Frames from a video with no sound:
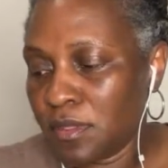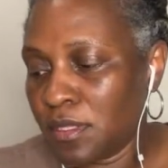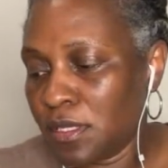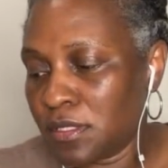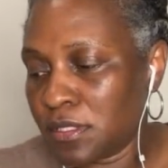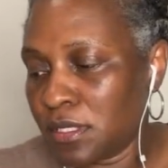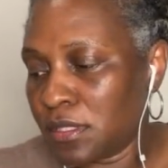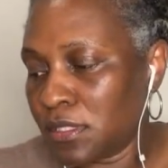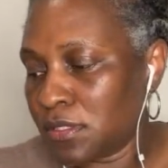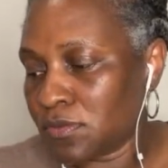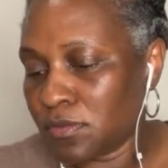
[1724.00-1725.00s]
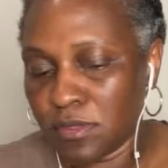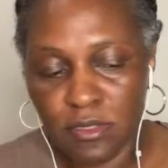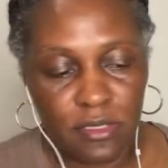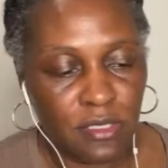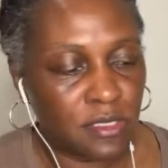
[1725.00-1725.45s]
let's get this one.
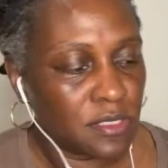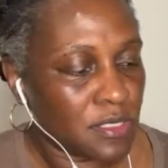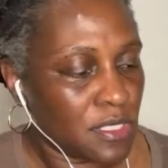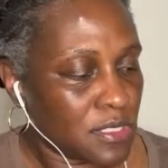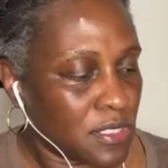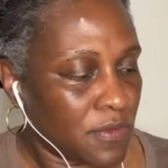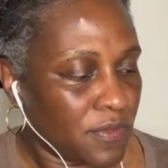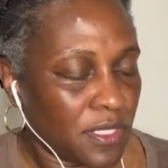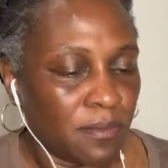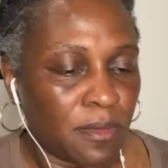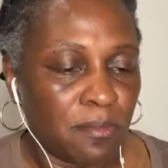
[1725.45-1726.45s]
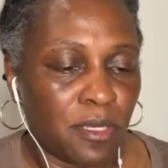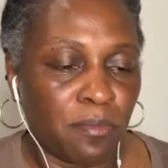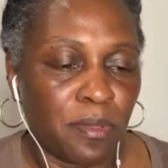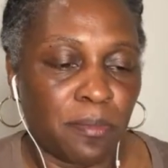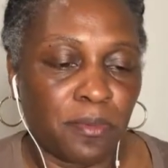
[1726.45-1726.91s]
Let's definitely get my bell
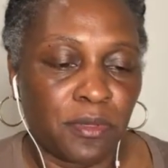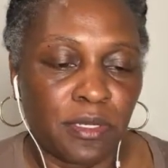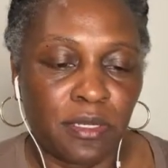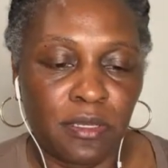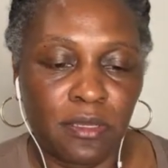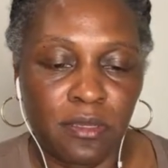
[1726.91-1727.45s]
pepper in there.